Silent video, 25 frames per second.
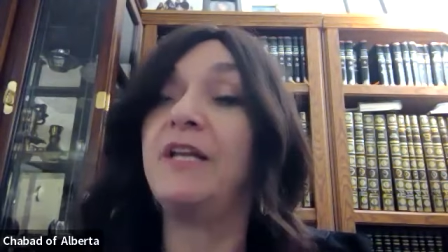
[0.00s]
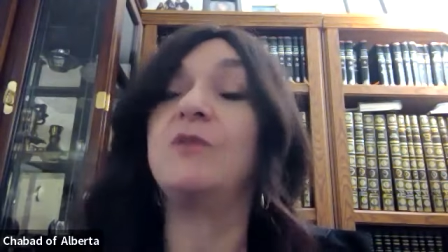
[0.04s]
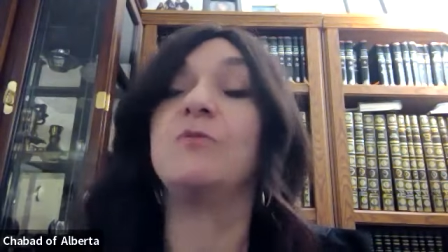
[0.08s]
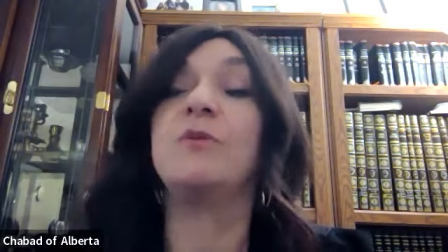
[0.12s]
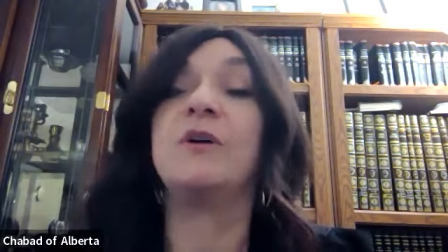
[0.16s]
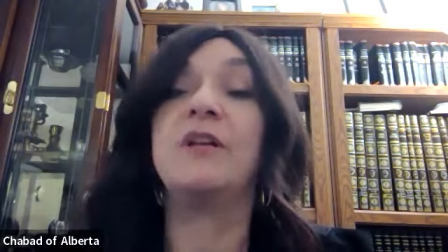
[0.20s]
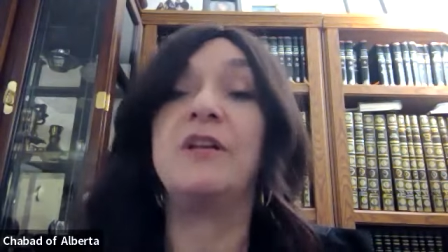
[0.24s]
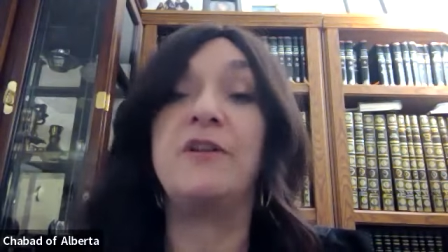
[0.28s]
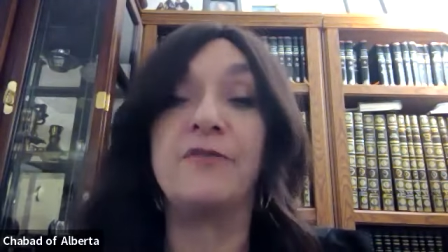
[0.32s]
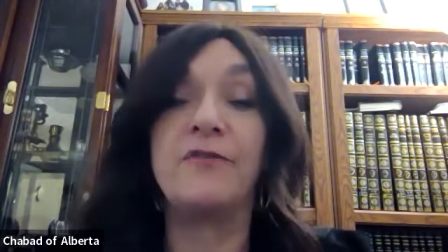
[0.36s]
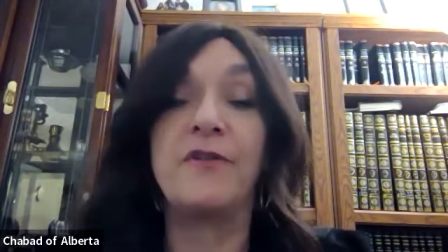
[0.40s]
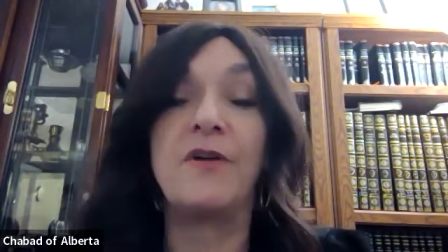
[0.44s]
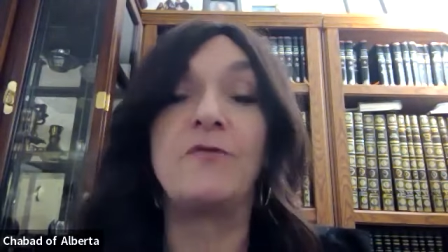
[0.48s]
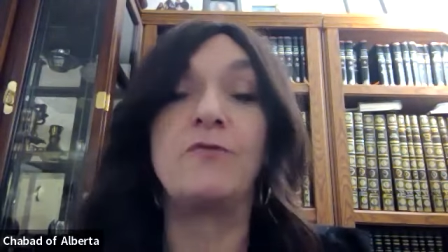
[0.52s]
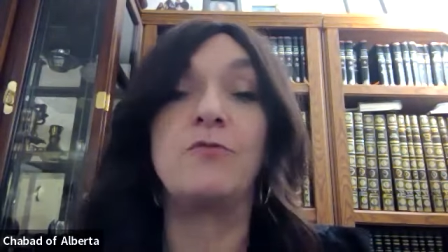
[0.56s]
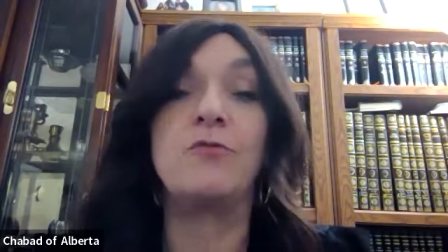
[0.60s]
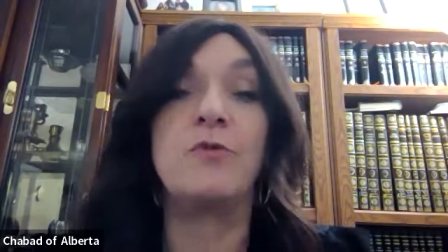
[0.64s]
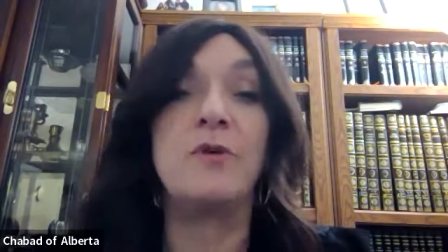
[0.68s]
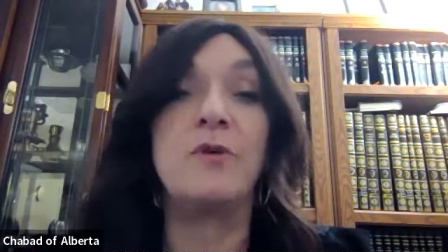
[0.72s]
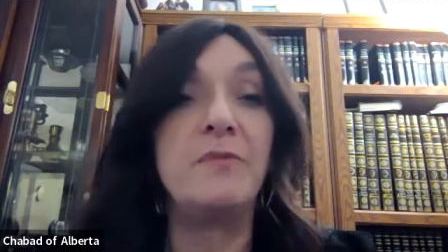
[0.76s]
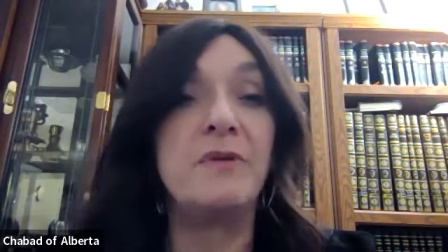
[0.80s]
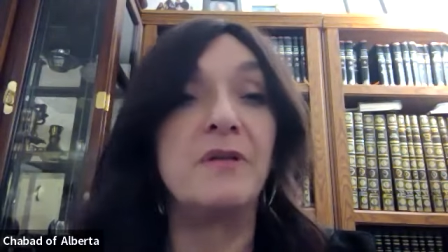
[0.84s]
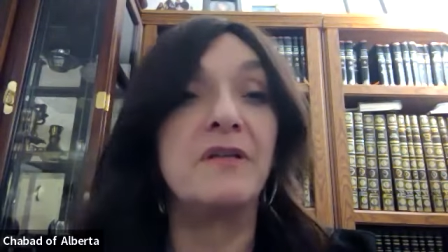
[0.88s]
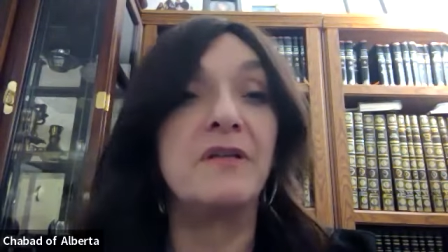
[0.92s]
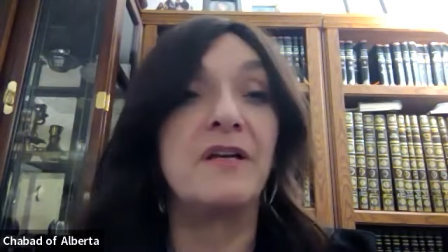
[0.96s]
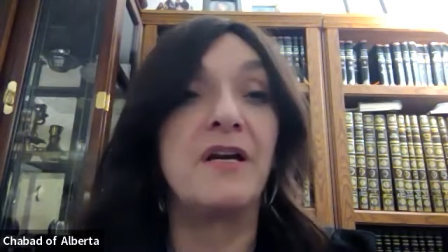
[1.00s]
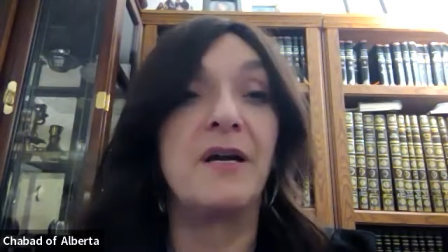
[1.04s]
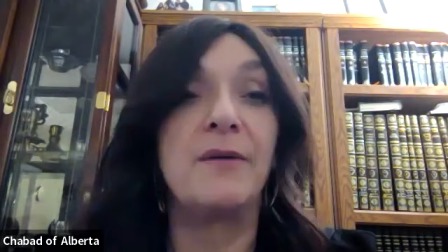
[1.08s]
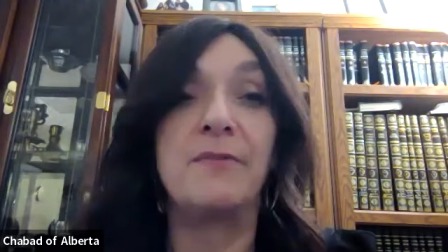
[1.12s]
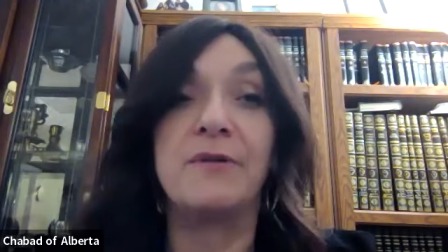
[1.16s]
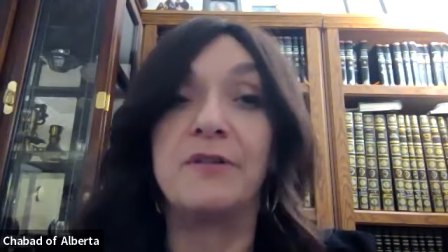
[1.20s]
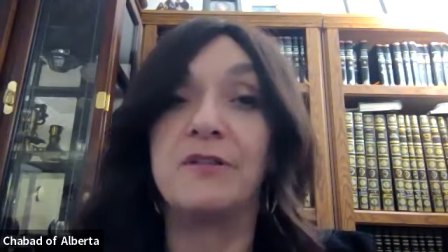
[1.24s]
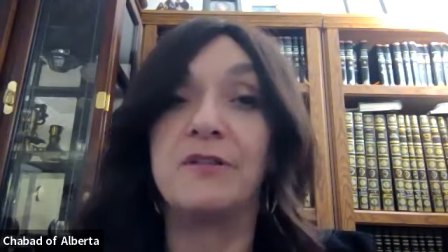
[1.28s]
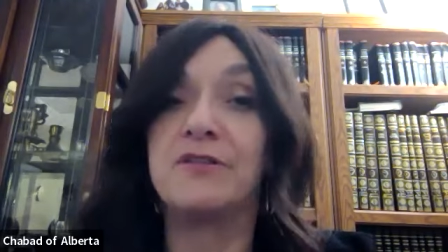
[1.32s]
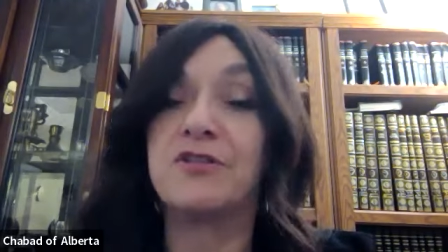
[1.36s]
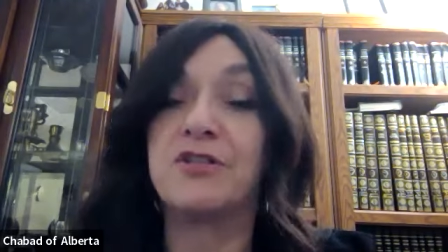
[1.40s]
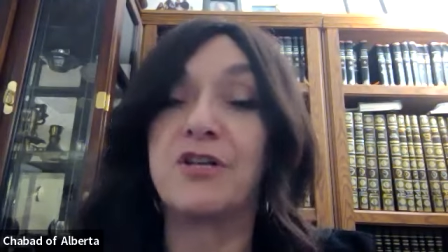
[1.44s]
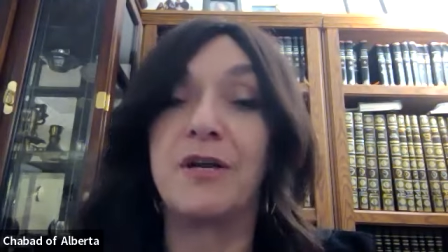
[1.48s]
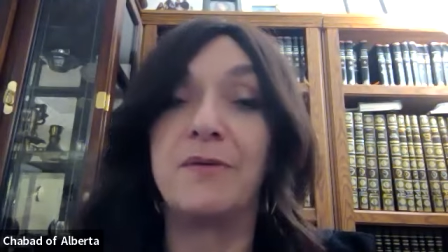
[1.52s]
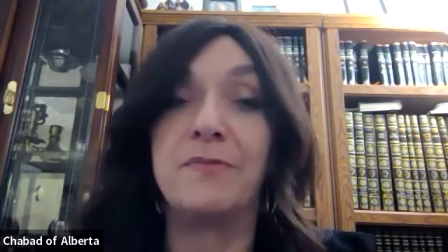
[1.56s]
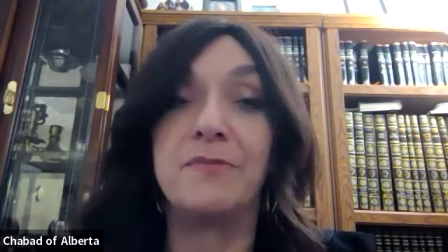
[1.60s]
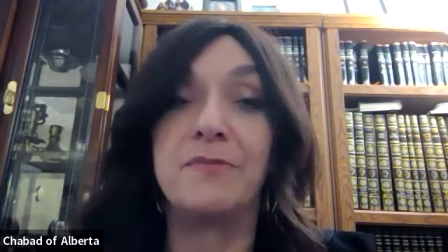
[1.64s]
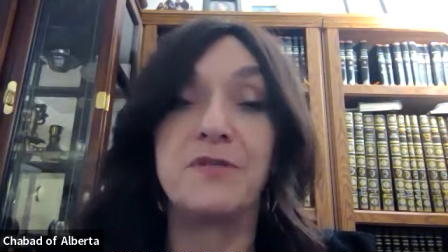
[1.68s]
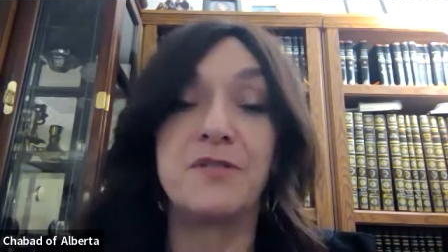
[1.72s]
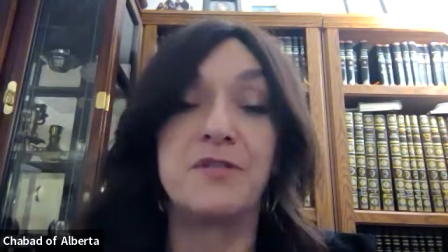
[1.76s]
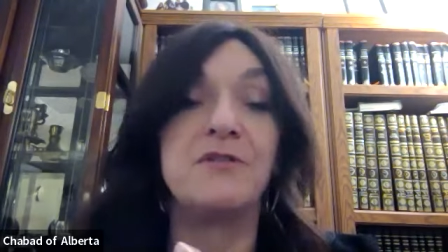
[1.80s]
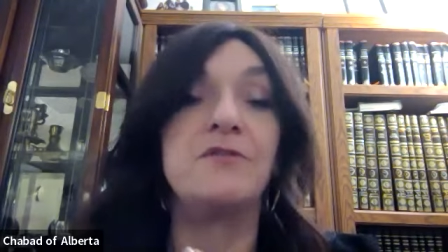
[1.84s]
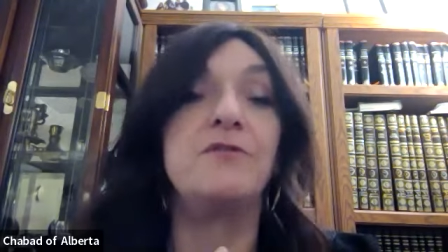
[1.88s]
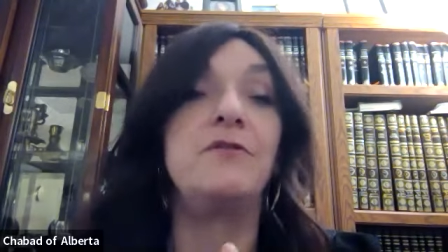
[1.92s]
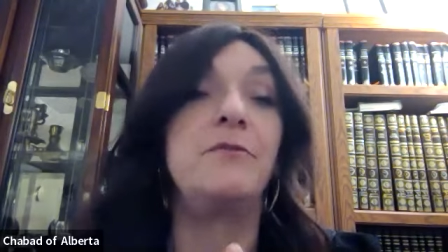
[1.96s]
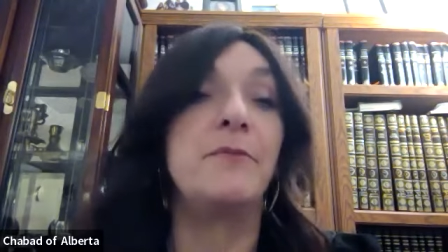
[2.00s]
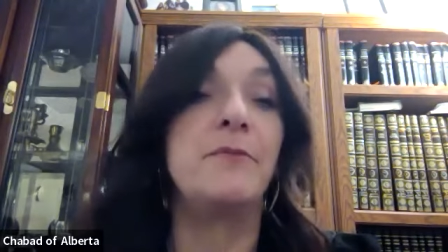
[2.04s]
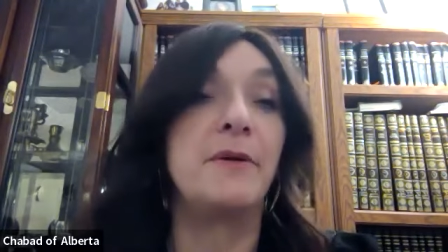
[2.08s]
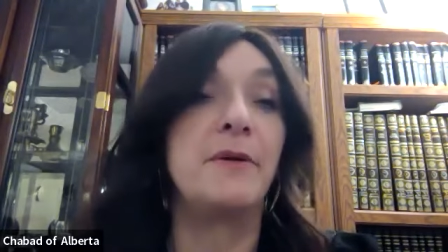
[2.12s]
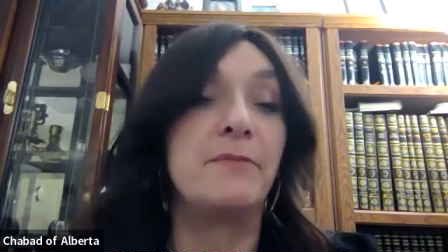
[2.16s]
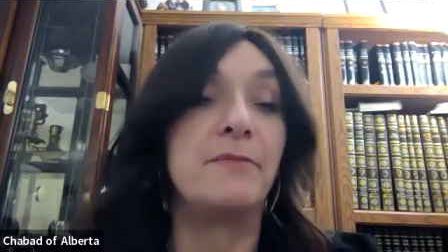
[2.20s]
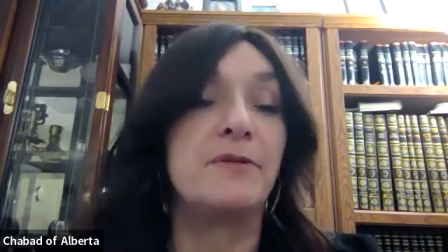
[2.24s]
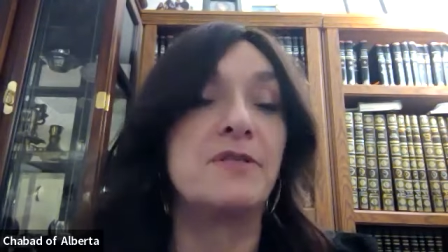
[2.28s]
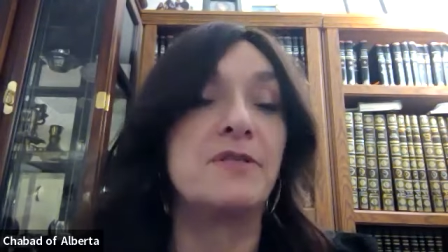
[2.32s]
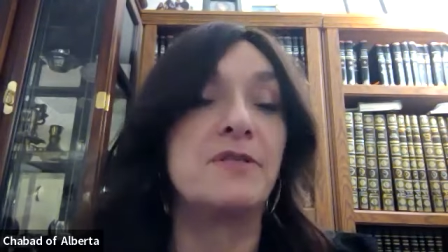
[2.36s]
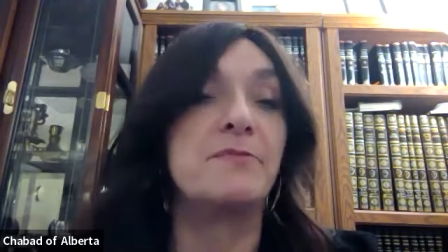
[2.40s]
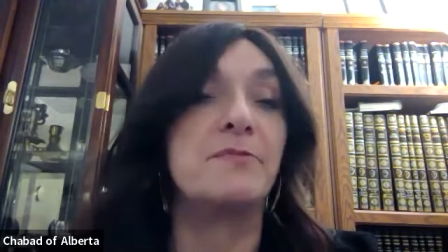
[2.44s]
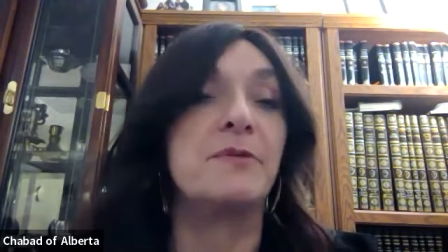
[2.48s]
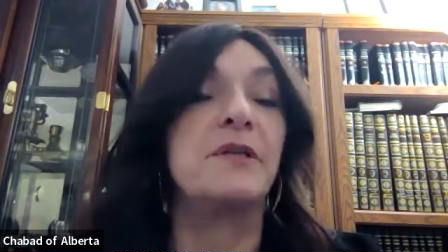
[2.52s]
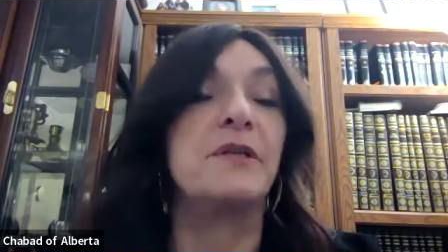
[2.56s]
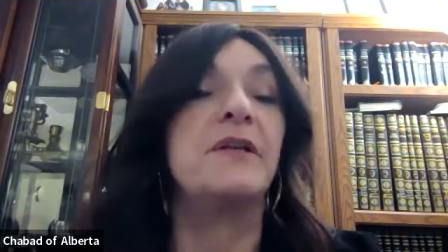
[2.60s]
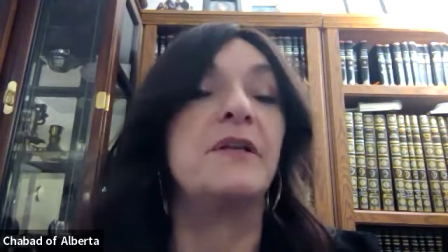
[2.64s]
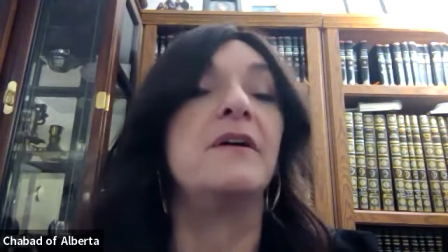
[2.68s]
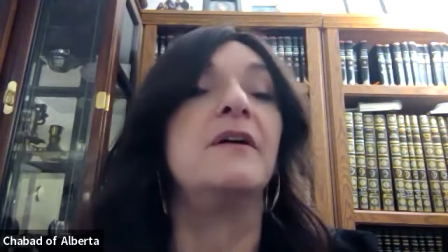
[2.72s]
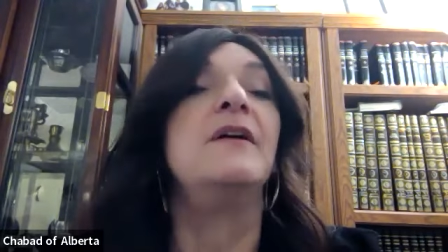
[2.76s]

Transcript: 25 women come on the Shabbos. You remember wow.